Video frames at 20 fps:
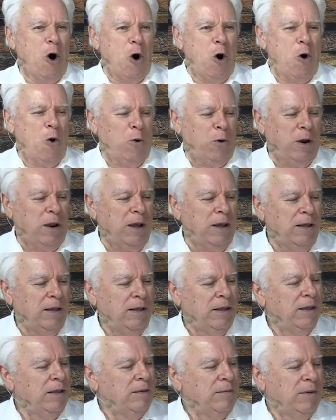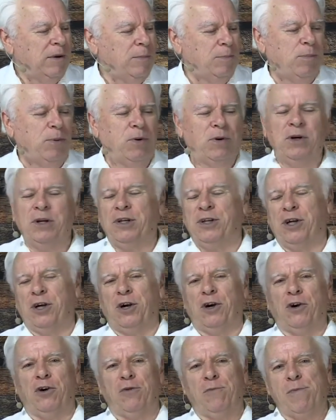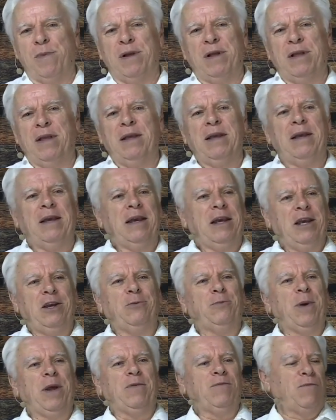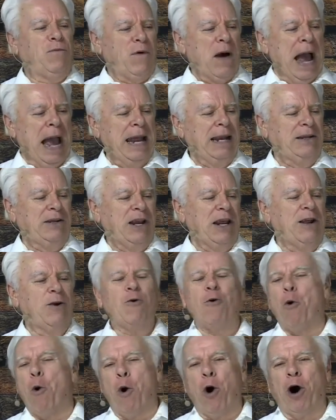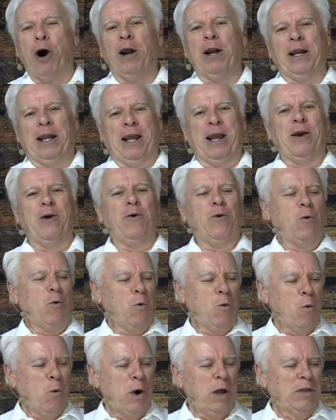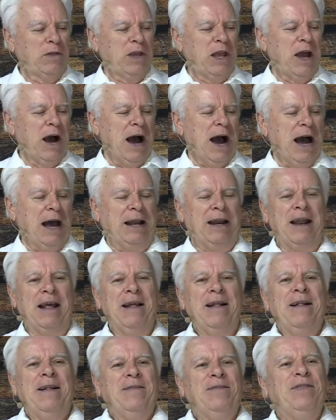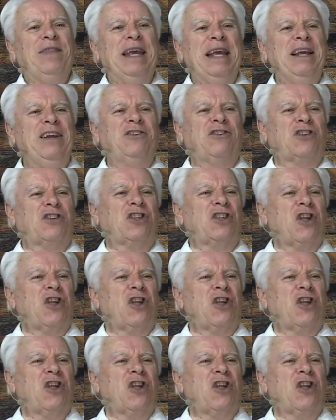own. But poor Job. He's been fighting, quarreling with God. These